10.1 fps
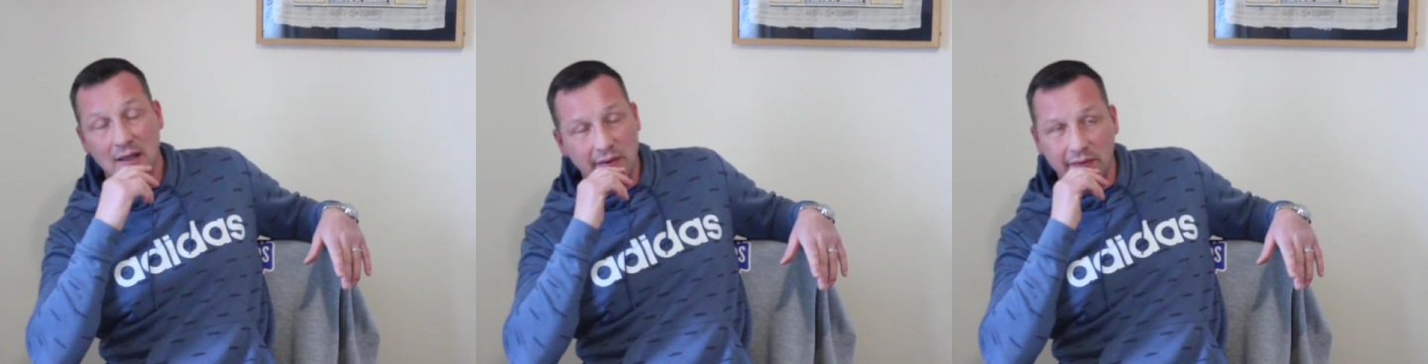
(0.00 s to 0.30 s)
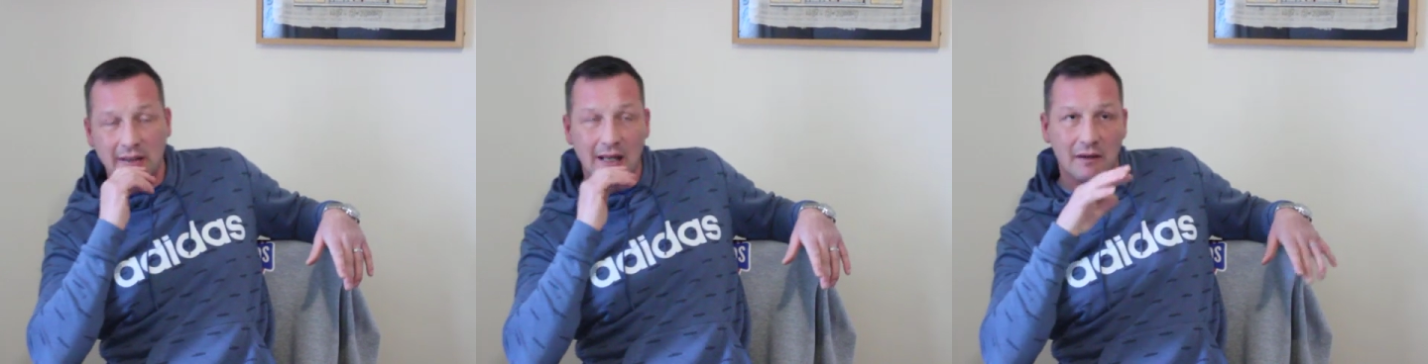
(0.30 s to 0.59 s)
Mm. I
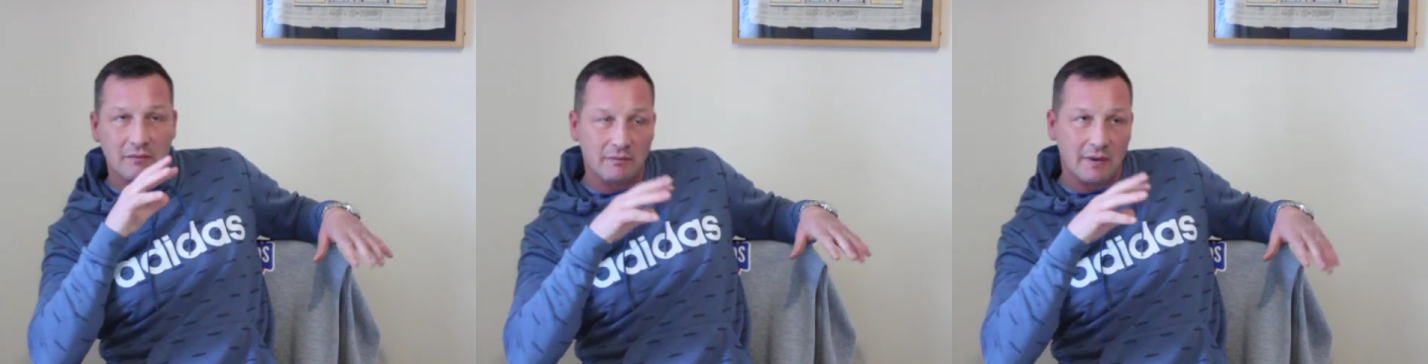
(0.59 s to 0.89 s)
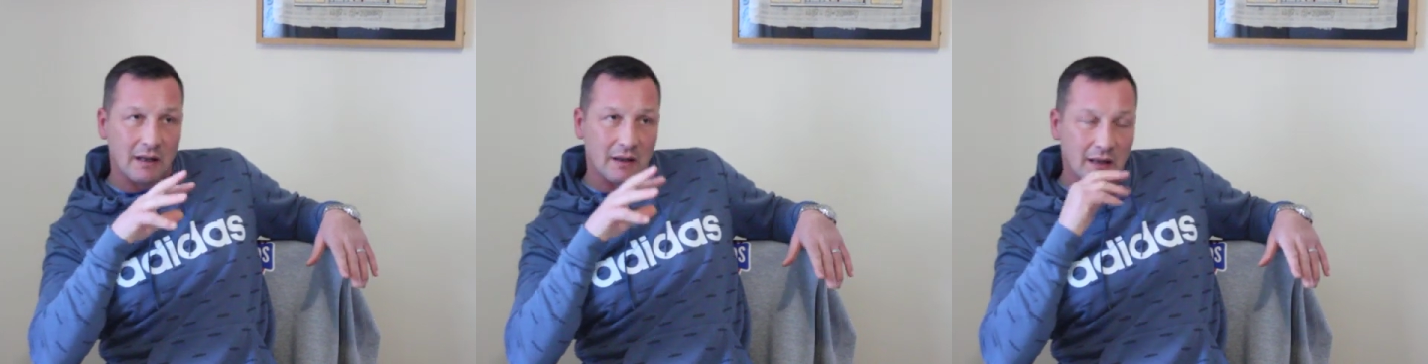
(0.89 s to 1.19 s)
think that
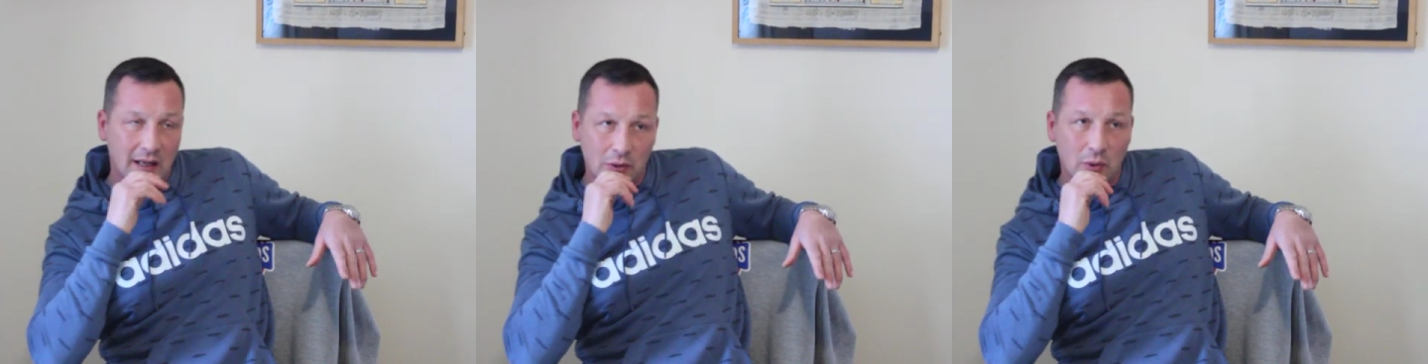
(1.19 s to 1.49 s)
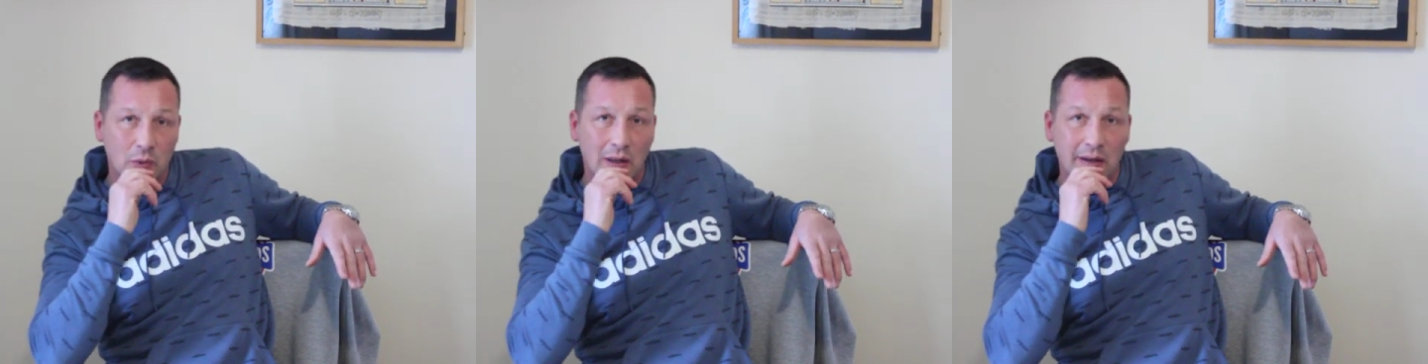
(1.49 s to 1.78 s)
I
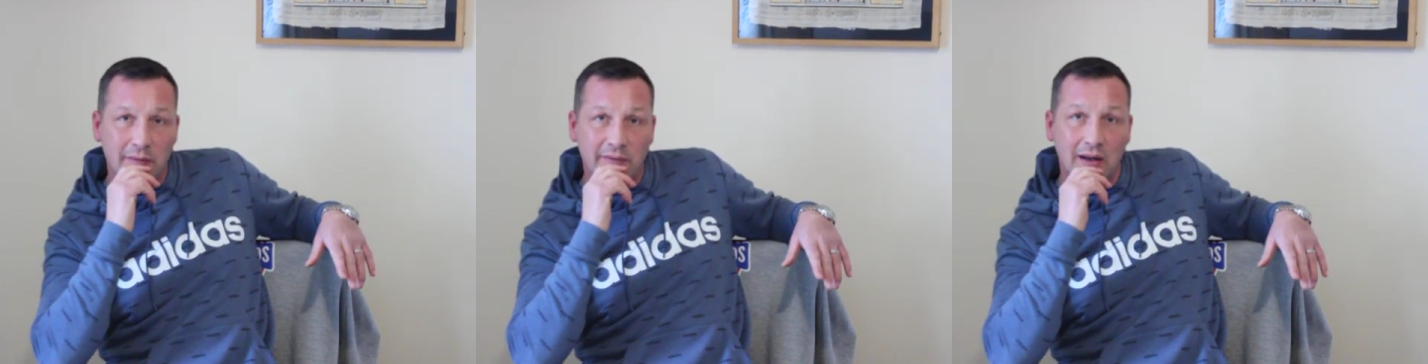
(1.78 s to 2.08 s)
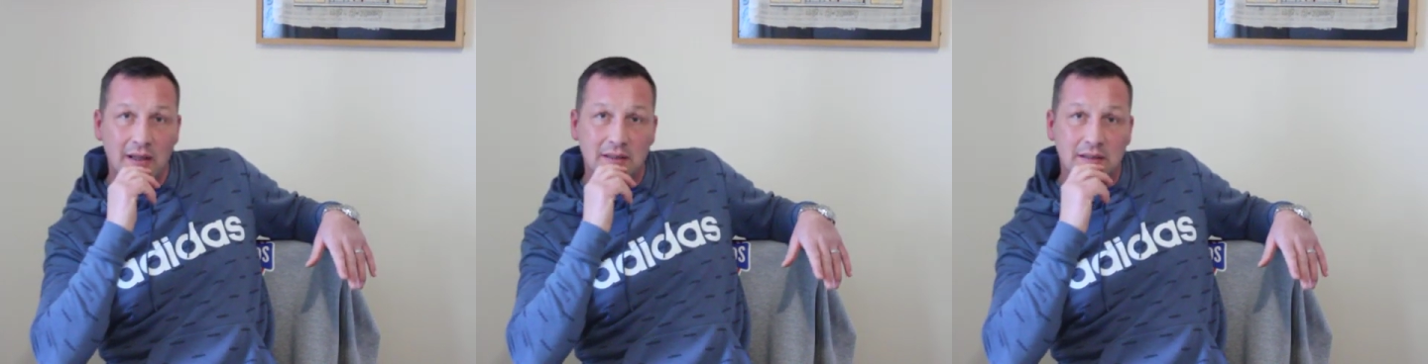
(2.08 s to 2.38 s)
don't, really like them
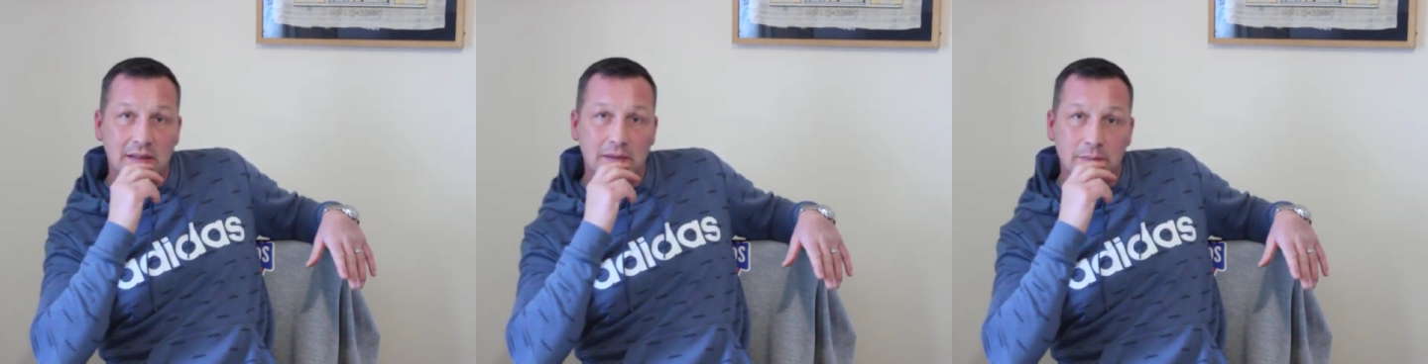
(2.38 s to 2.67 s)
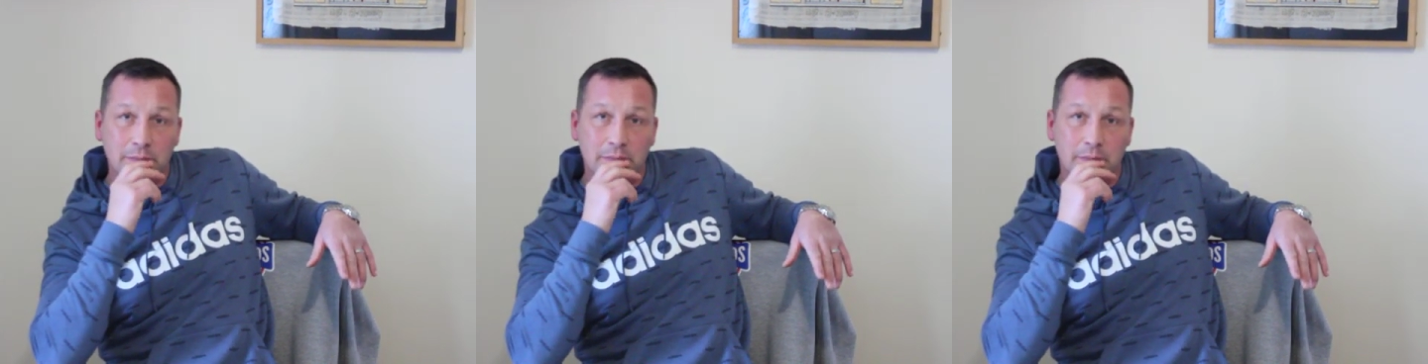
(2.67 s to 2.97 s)
fights.
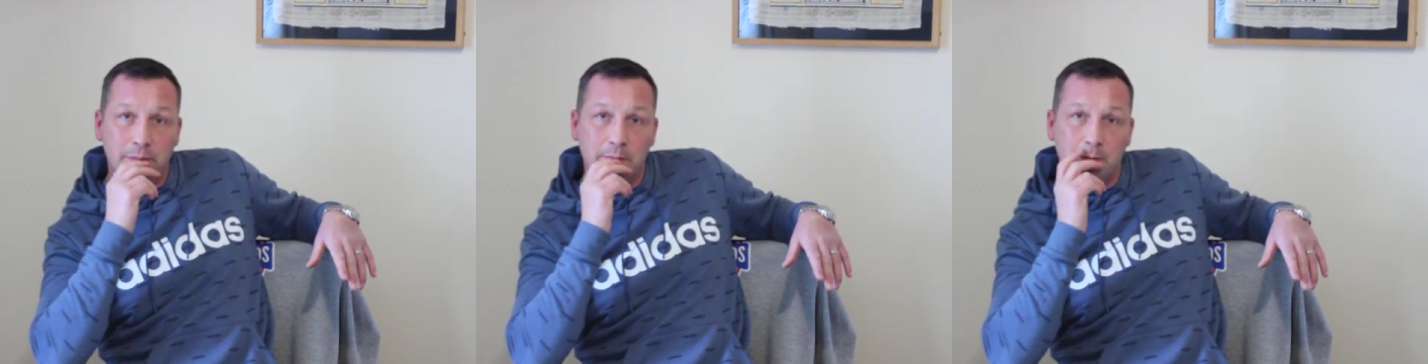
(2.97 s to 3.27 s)
Mm. What